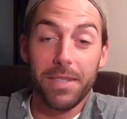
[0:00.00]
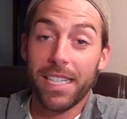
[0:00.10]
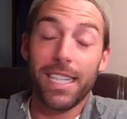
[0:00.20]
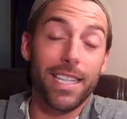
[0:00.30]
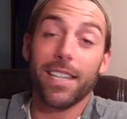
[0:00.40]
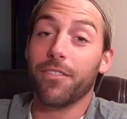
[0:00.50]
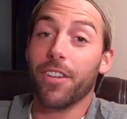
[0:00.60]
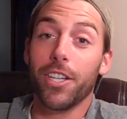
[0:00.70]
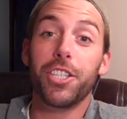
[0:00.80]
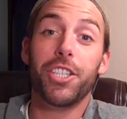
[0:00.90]
I mean, he didn't
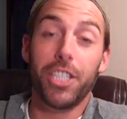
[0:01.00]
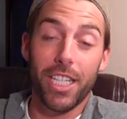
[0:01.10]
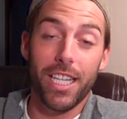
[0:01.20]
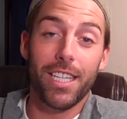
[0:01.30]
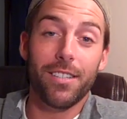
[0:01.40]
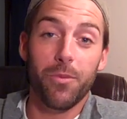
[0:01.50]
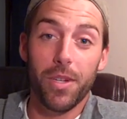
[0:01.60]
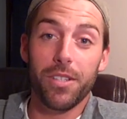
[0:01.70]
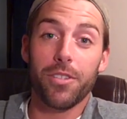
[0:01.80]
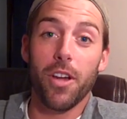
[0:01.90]
give a shit
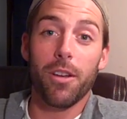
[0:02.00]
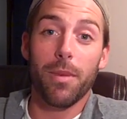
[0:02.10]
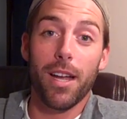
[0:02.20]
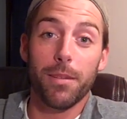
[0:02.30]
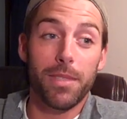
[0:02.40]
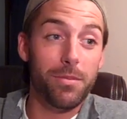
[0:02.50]
what you thought about him.